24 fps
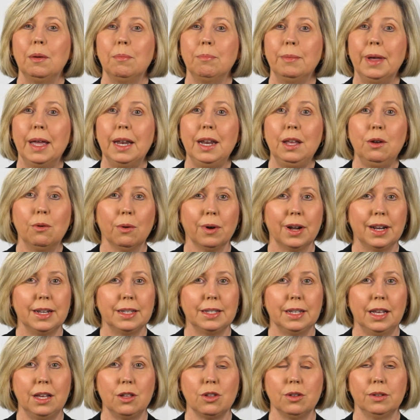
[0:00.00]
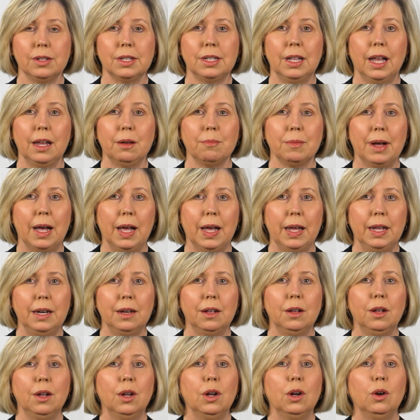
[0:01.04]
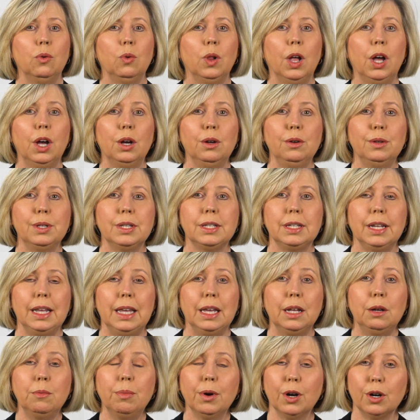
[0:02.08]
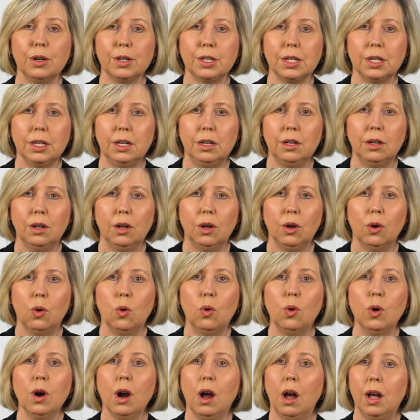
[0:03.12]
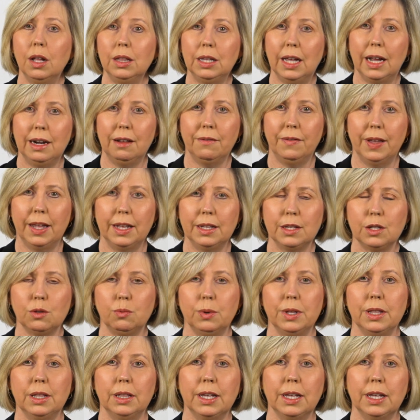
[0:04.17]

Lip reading: Many organizations like mine will host in-person or online events with